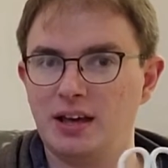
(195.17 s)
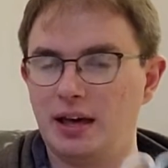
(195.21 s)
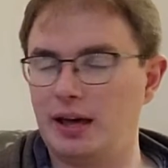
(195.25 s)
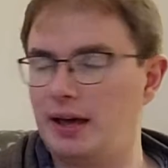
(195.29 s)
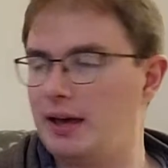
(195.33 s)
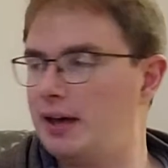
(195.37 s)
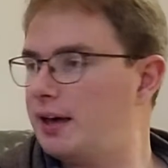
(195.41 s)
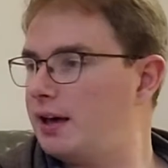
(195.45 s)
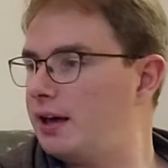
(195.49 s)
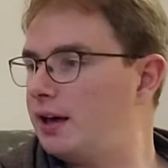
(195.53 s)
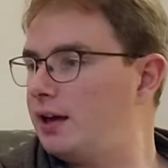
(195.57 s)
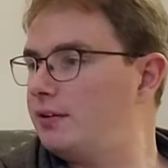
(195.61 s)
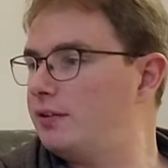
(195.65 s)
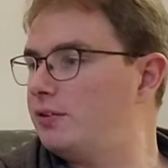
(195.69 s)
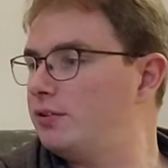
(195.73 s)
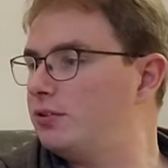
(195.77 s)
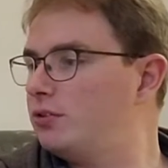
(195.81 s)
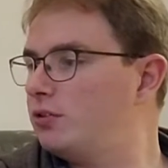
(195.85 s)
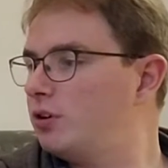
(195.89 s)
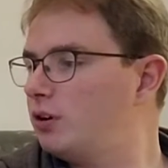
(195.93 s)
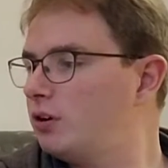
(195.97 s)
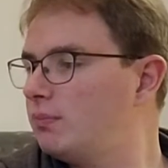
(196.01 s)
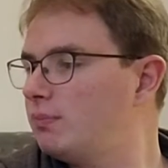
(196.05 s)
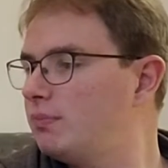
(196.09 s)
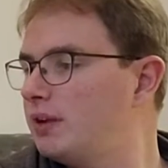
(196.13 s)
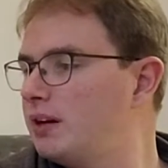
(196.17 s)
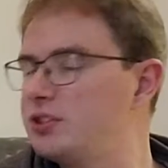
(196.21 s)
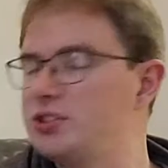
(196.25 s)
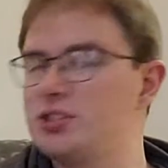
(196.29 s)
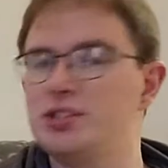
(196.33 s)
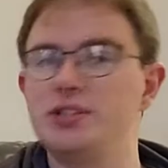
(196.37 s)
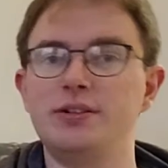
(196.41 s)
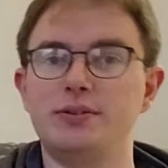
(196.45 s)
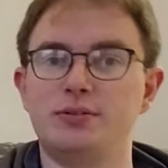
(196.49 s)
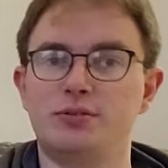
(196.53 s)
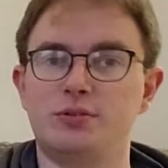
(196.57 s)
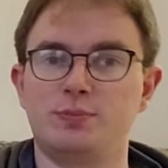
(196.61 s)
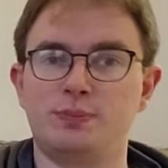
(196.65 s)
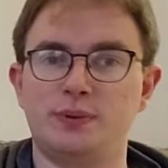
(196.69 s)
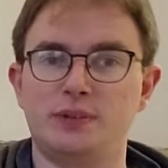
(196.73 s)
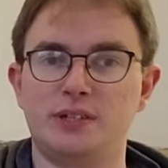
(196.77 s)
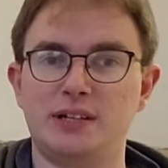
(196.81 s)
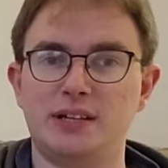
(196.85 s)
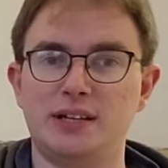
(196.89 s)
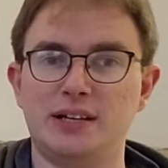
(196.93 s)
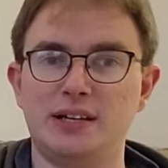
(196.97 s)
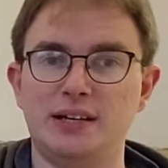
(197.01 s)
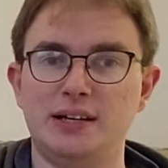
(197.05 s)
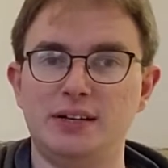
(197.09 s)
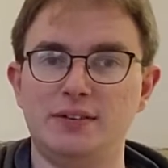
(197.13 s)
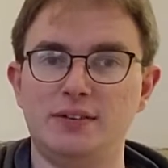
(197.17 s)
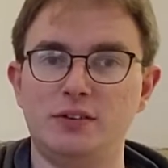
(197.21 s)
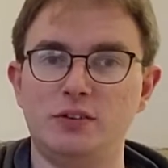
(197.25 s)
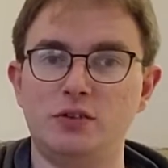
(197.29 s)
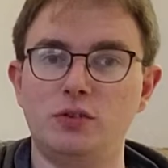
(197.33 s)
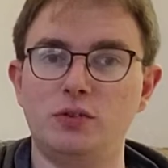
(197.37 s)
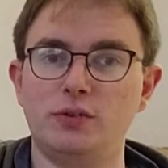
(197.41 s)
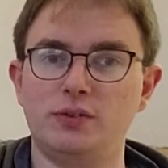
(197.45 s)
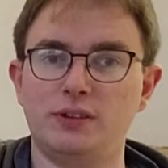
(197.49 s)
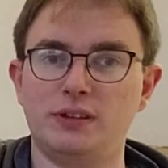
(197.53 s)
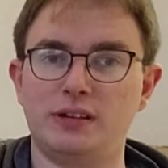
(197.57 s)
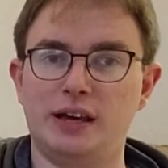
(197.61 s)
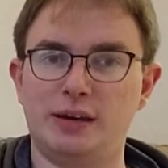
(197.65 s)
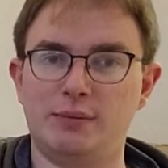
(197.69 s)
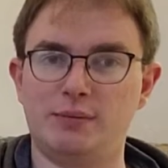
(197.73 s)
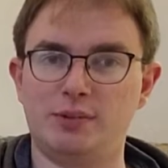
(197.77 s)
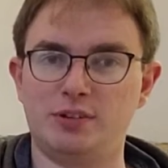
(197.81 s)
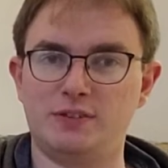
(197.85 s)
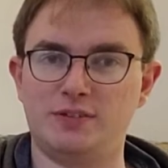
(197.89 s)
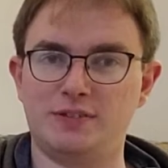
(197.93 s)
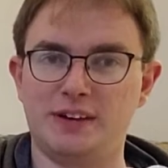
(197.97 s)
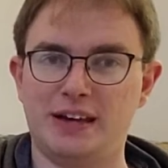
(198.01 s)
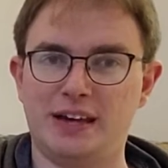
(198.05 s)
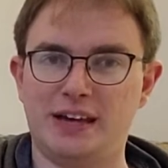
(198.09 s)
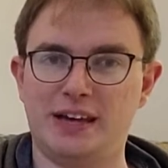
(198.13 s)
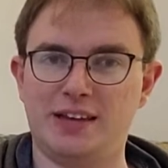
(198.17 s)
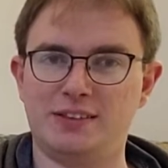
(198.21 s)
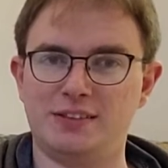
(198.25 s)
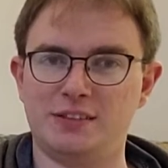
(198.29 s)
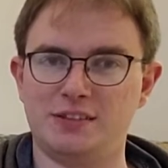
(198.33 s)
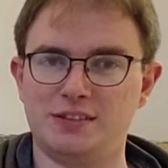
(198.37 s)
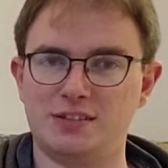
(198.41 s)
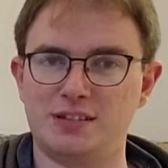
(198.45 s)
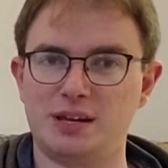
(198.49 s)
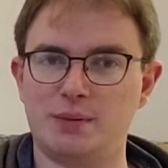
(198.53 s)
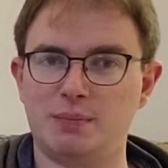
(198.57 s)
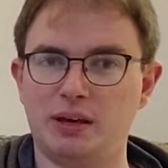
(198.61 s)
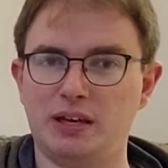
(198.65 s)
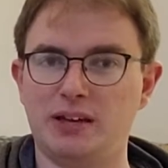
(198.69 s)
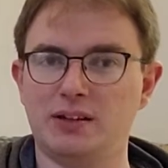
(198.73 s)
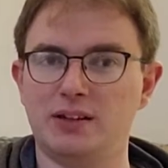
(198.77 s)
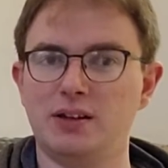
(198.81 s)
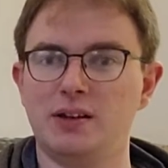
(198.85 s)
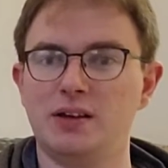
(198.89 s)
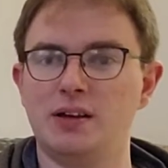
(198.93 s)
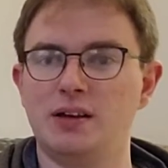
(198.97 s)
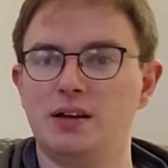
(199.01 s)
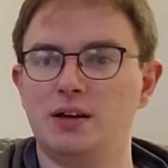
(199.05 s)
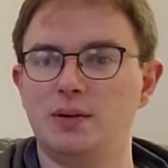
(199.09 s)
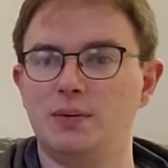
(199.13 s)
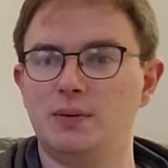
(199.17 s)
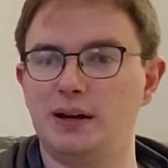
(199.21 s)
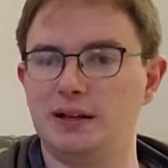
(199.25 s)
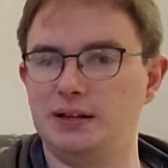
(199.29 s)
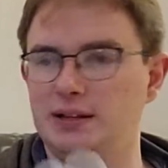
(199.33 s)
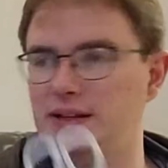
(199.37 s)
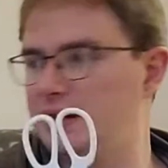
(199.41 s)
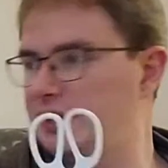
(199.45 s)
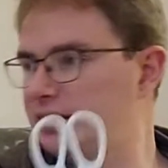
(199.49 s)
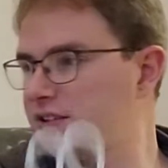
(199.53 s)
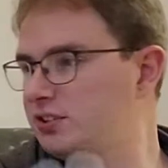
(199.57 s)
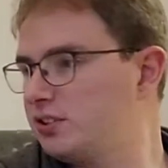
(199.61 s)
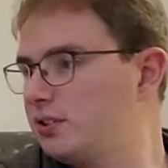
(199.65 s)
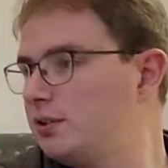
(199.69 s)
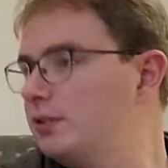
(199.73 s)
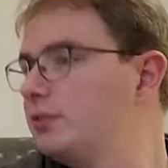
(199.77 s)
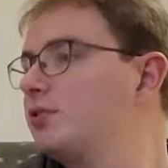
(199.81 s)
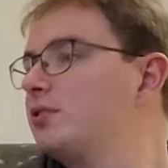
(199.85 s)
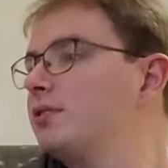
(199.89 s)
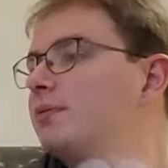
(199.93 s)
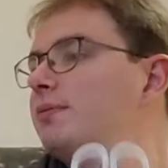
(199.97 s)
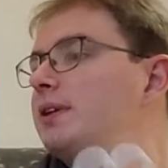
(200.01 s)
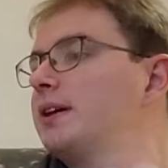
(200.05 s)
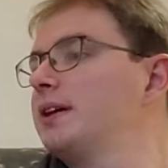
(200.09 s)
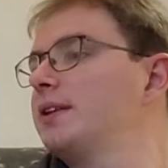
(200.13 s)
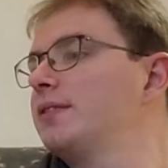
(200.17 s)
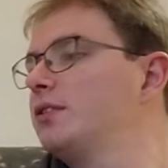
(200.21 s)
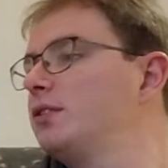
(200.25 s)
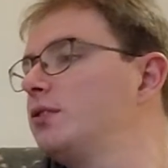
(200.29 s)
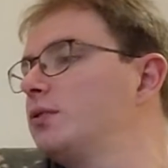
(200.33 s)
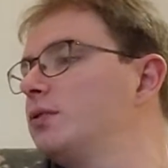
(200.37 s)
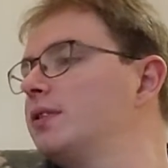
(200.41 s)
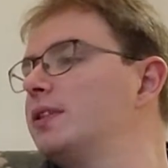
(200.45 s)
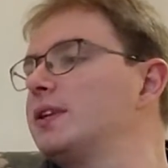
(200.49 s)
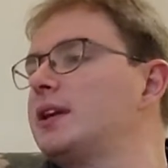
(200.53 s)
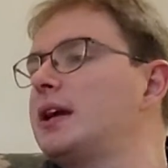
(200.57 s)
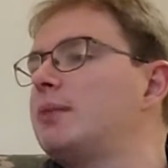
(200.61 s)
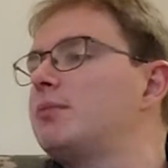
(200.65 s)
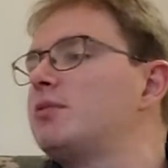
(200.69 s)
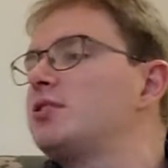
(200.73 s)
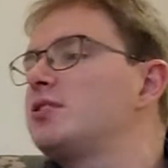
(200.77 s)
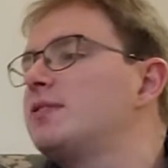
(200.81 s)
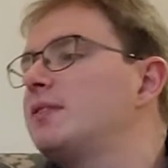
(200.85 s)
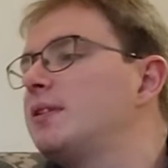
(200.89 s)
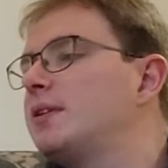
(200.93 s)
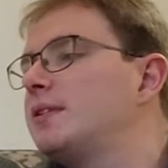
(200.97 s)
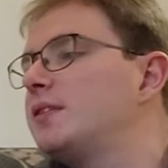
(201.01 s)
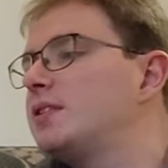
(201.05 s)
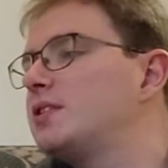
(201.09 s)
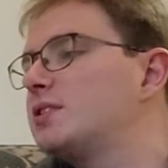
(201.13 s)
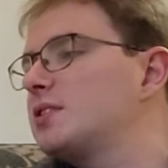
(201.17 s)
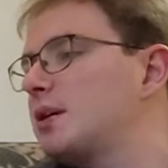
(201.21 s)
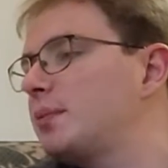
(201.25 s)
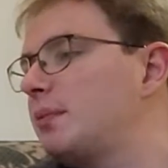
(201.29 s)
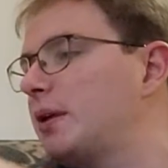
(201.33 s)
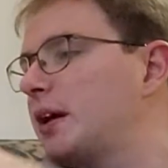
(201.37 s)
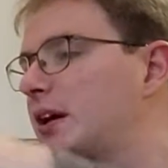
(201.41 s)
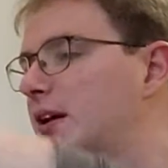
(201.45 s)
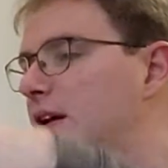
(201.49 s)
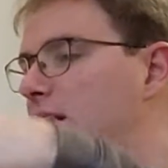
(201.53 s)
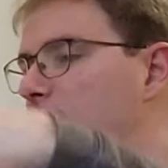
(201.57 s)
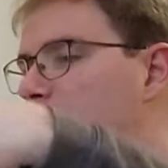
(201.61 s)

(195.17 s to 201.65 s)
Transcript: are not much use, particularly in the Northern Hemisphere in the summer. Well, exclusively in the Northern Hemisphere in the summer.